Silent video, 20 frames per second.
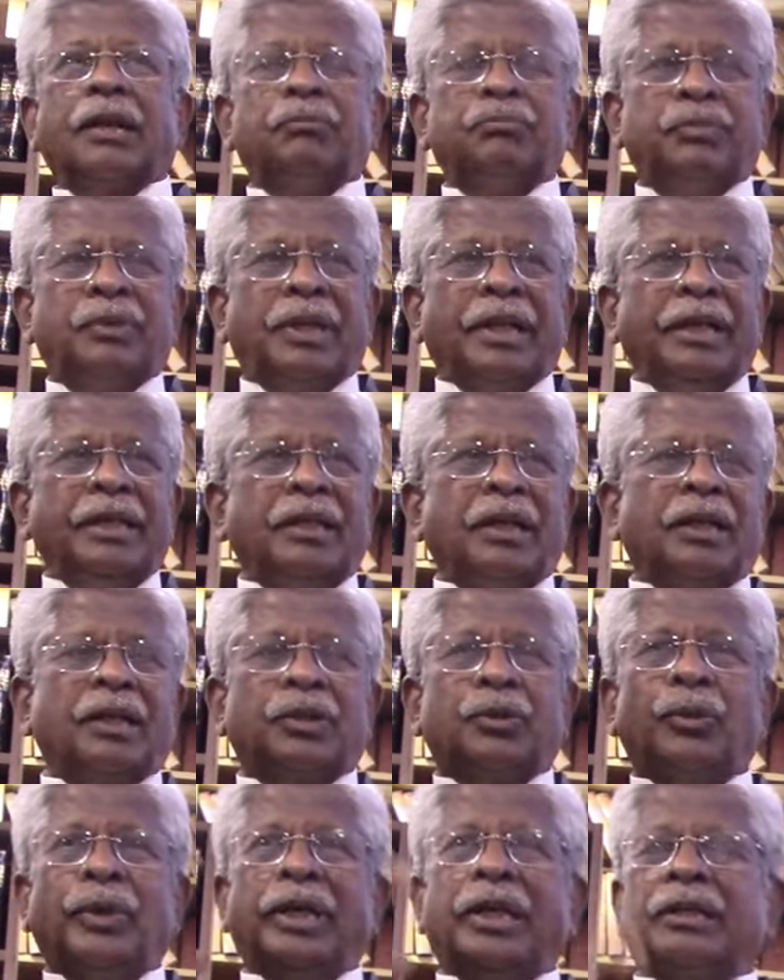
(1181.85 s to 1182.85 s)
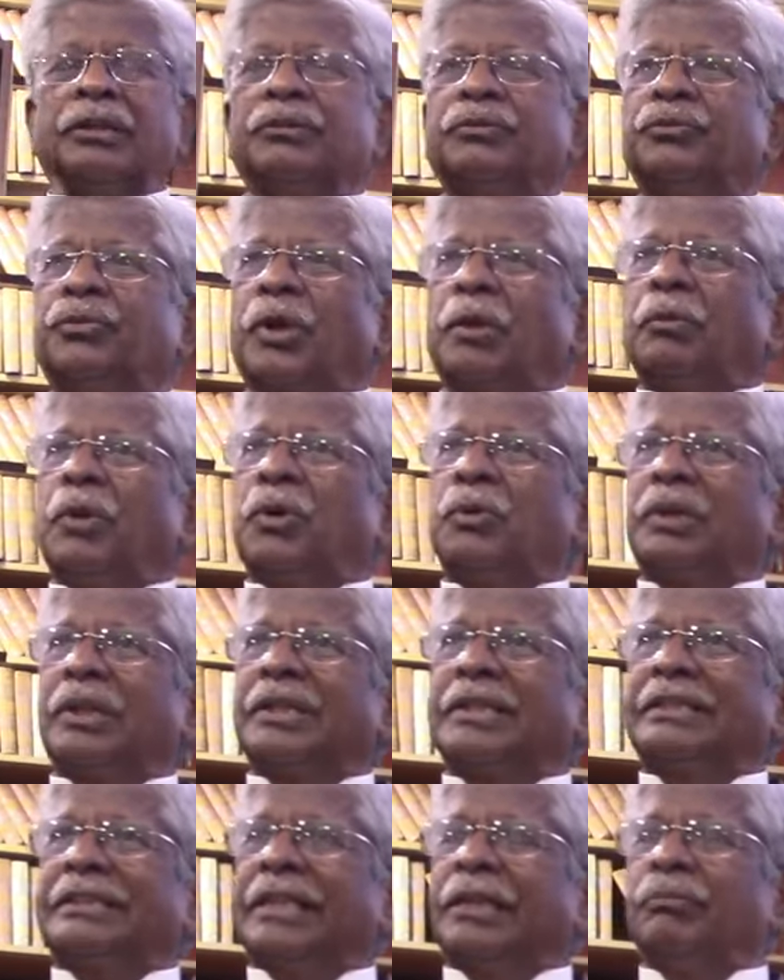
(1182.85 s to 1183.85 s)
either obtained or acquired
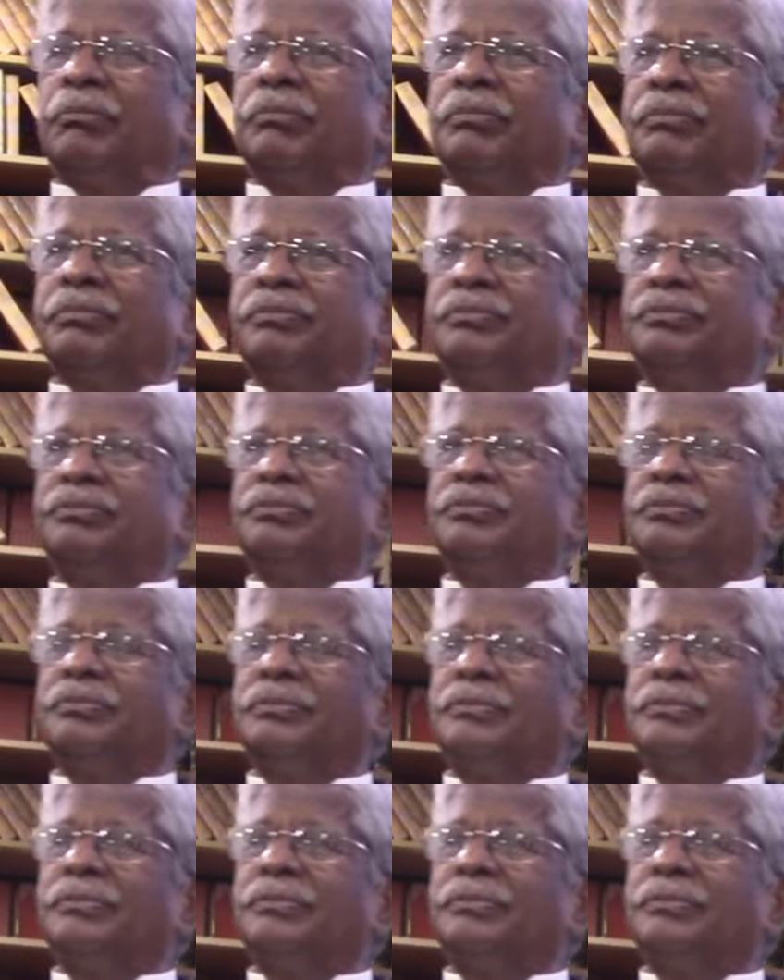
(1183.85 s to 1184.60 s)
from out of the same,